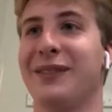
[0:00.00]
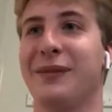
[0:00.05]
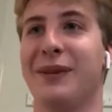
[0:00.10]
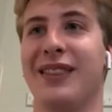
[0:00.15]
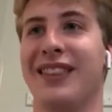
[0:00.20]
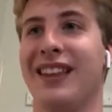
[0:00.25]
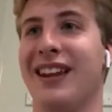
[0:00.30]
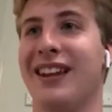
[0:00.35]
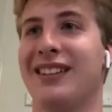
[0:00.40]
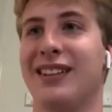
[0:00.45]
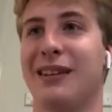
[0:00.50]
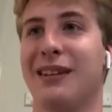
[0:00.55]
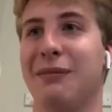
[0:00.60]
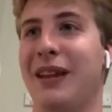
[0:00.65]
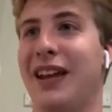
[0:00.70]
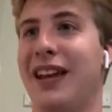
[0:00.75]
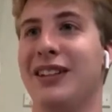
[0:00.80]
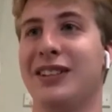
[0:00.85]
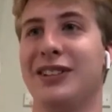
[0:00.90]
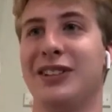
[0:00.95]
with like some
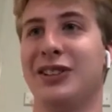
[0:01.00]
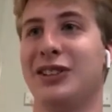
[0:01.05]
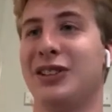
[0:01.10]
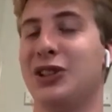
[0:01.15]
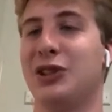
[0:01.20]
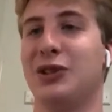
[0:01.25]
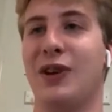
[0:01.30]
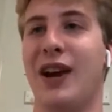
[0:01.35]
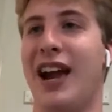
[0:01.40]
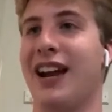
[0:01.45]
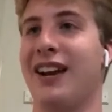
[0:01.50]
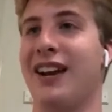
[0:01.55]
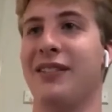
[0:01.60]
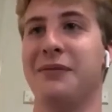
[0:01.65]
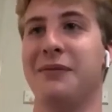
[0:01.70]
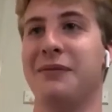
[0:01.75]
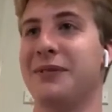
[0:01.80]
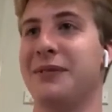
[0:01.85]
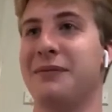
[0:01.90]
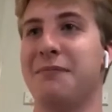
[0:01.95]
like Shrek
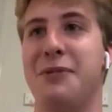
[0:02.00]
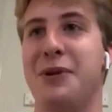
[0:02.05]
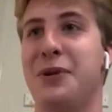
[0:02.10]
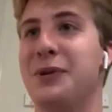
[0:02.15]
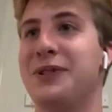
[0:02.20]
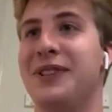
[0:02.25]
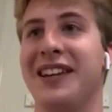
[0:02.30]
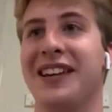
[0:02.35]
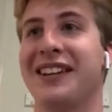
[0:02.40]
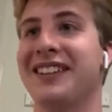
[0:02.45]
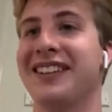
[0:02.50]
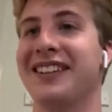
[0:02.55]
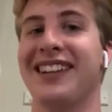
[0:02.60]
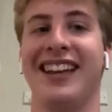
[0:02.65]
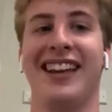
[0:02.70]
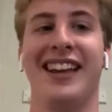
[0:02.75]
music